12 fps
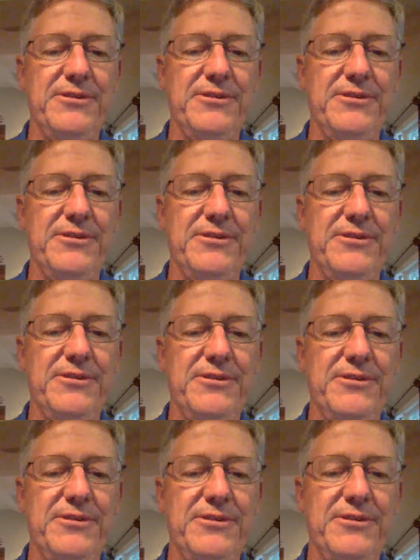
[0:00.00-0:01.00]
So he
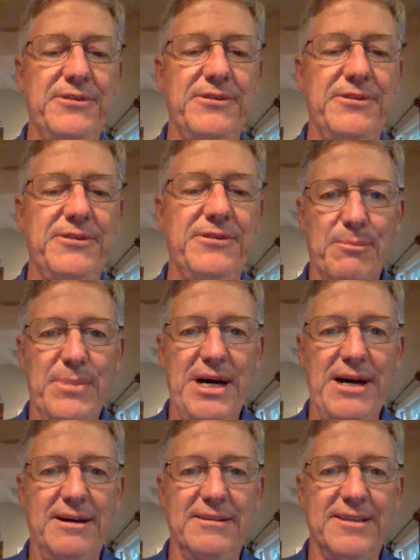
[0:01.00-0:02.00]
really puts a lot of
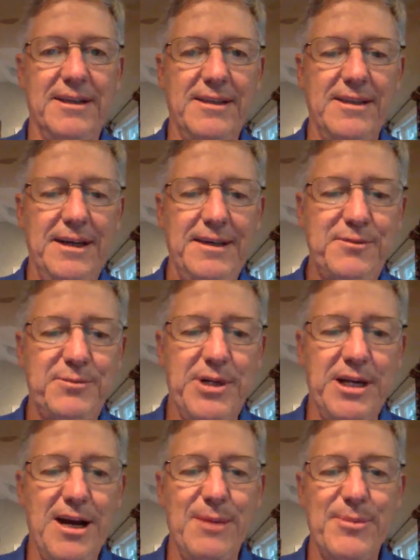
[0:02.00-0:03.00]
miles on the
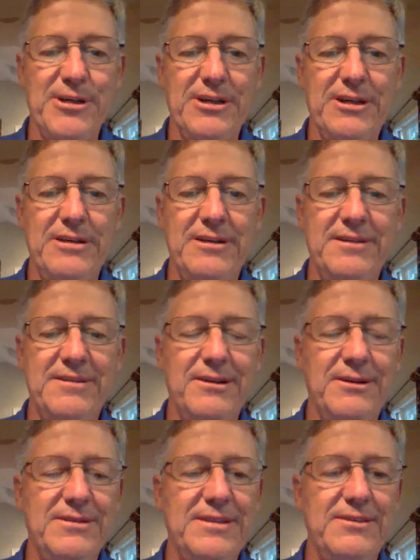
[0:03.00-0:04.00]
ospreyometer.
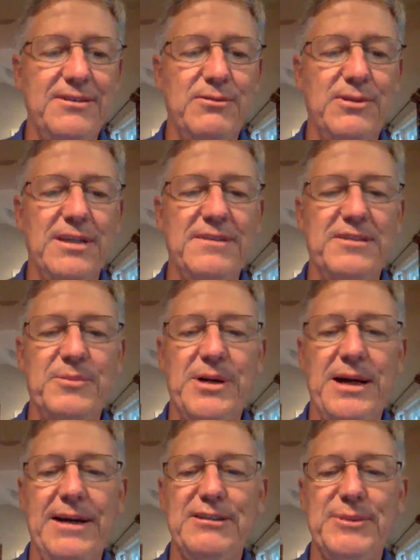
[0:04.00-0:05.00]
So it doesn't really
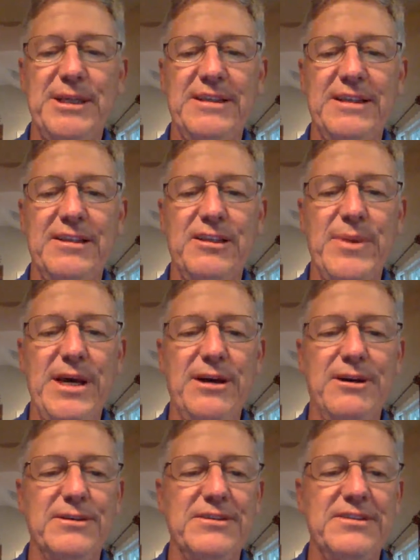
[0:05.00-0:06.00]
surprise me that the
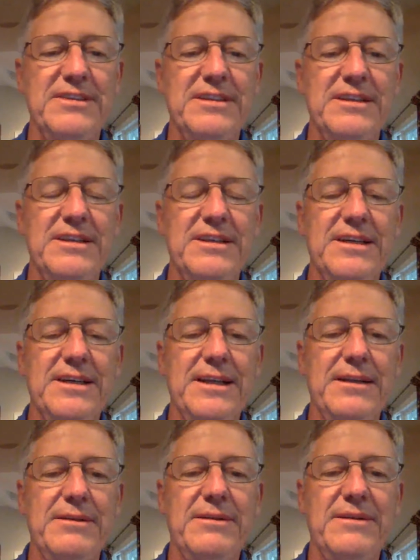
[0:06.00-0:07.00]
males,
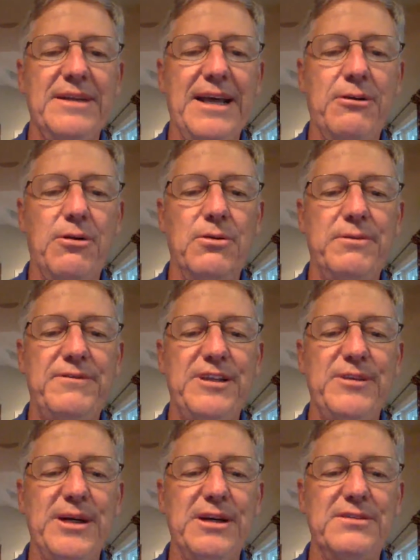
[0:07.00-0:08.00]
that old
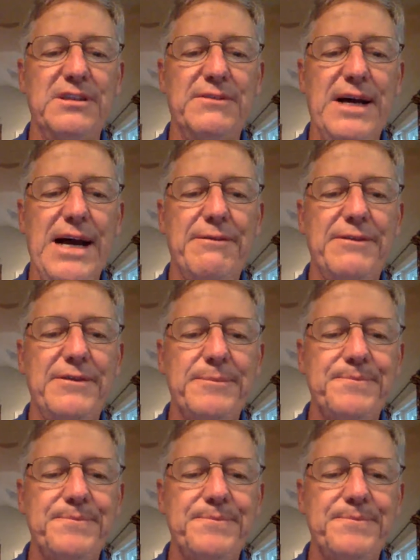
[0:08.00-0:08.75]
female survived